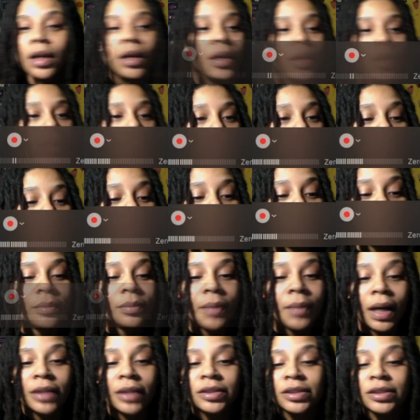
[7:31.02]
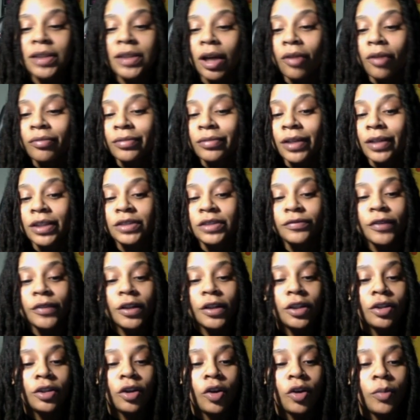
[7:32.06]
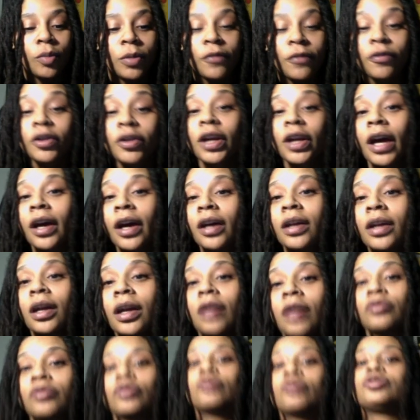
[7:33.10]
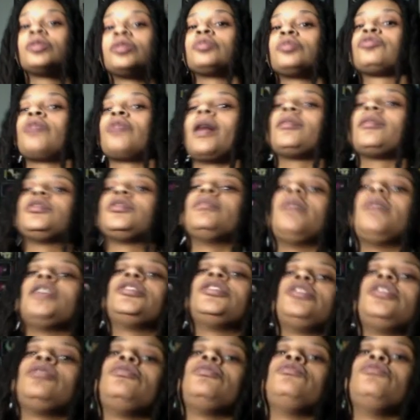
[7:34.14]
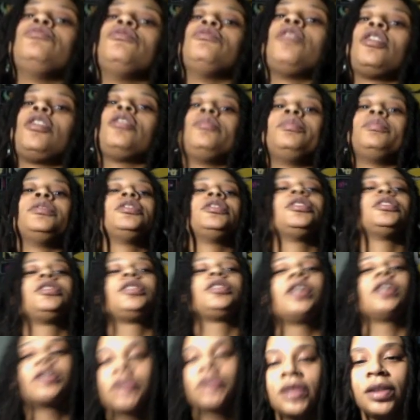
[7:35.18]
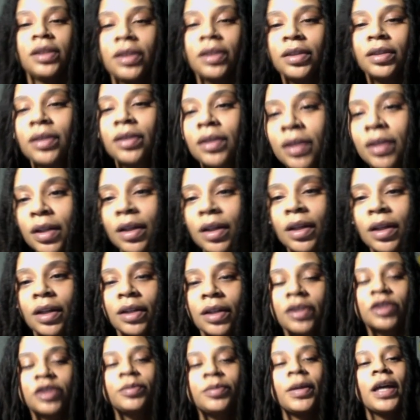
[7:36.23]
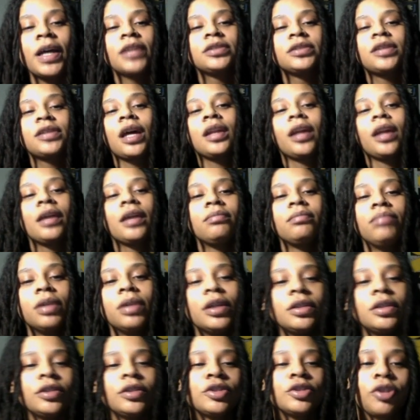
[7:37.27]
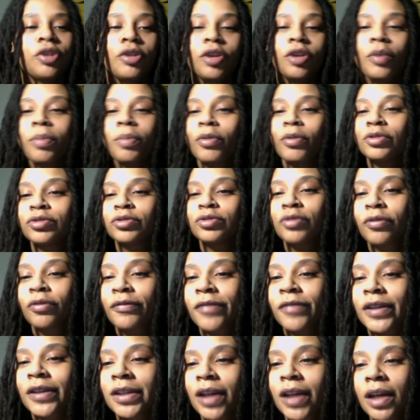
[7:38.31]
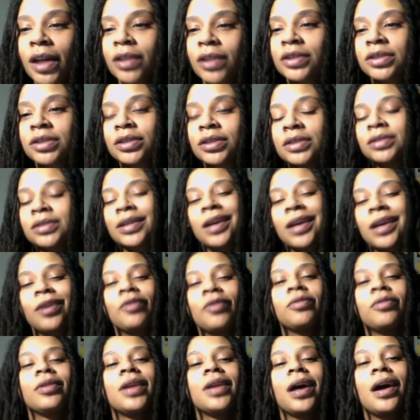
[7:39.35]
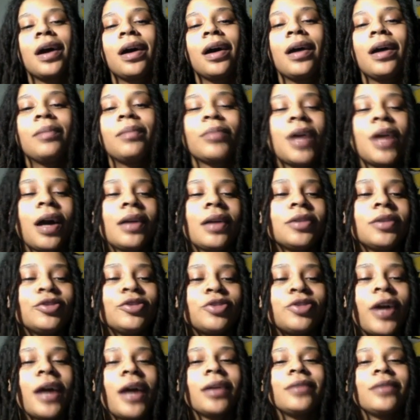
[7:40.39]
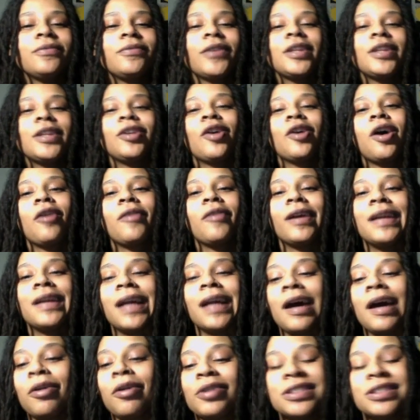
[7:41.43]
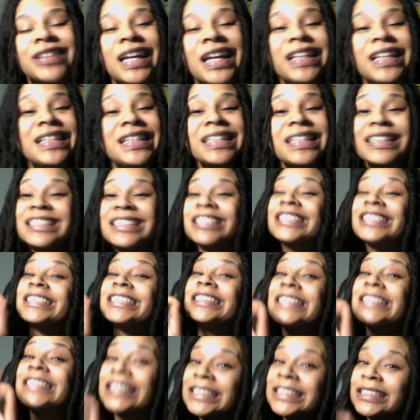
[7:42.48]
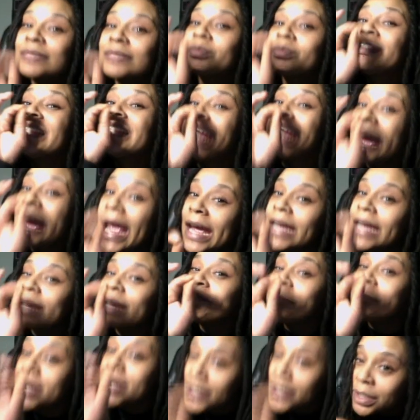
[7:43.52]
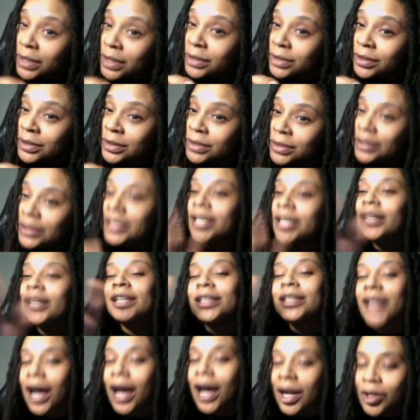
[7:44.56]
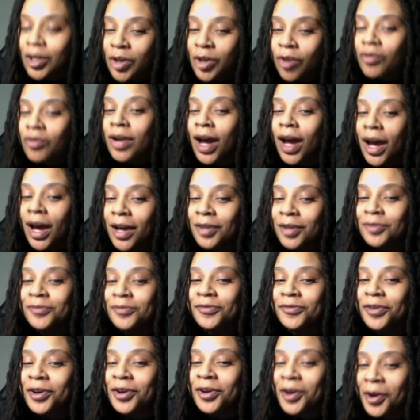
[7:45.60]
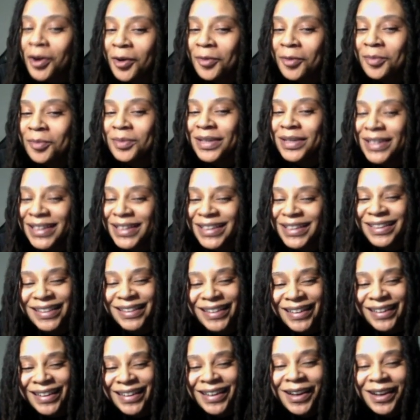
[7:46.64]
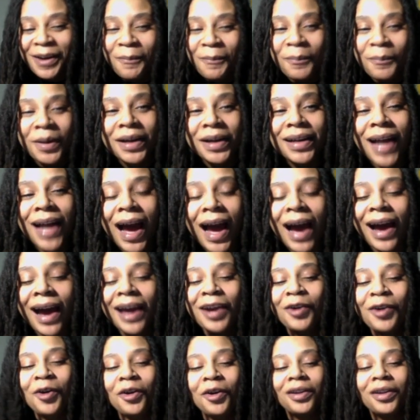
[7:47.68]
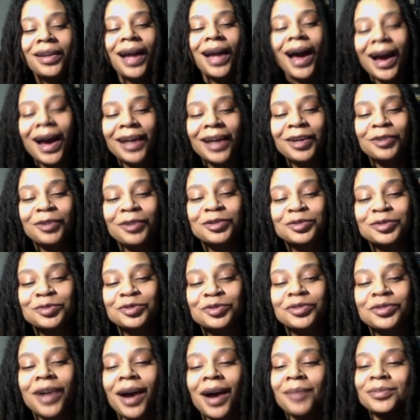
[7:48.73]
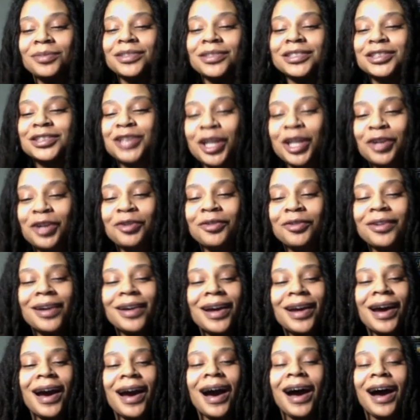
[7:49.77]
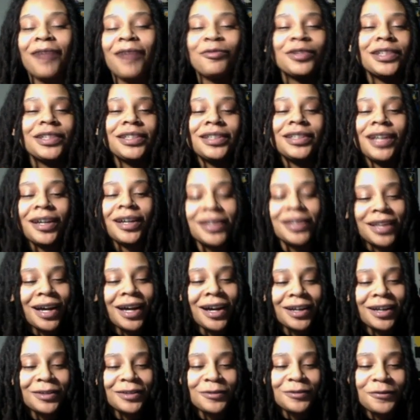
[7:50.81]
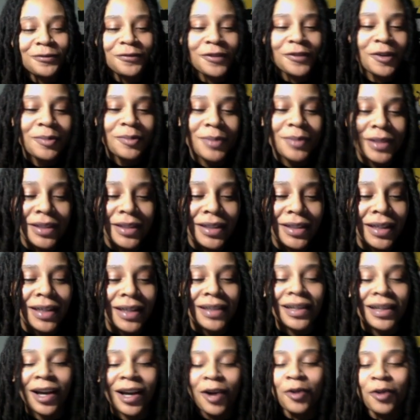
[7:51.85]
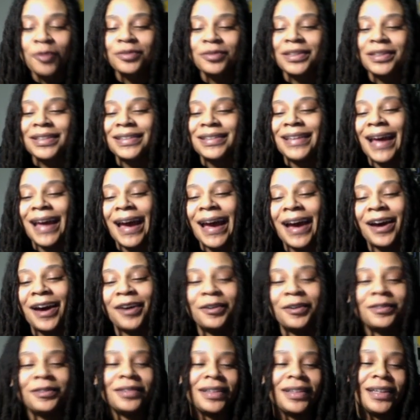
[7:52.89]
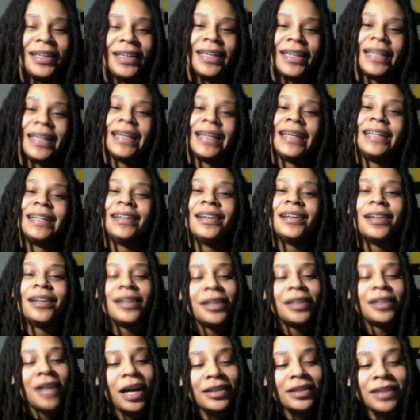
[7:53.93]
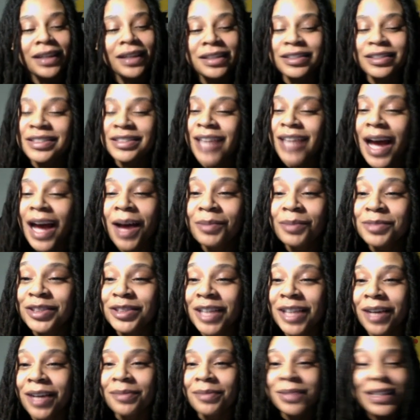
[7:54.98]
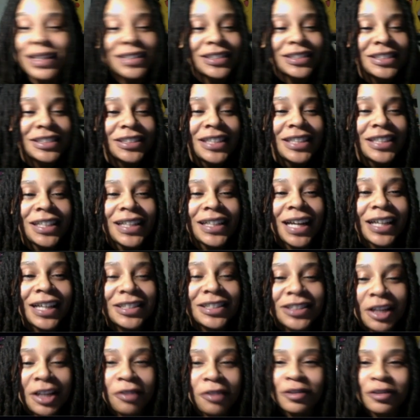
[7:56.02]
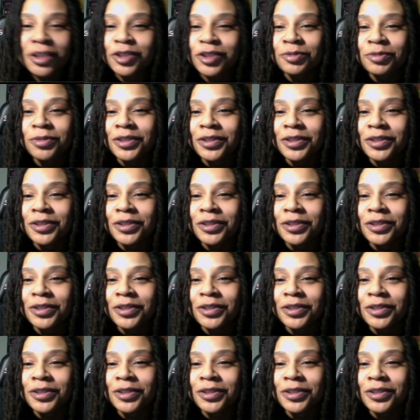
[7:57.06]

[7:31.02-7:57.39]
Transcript: I'll see y'all on the next video. Before y'all head out though, subscribe to my channel. You heard, put your chest in it. Smash that like button. Turn on your post notifications. I ain't gonna lie, I'm kind of dragging the video out right now because I needed to at least be 8 minutes. Y'all know that, you feel me? But nah, I ain't gonna lie, yo, subscribe to the channel. I really love y'all, you feel me? Y'all hold it down. And I think time's up. Let's just get it. I'll see y'all next one.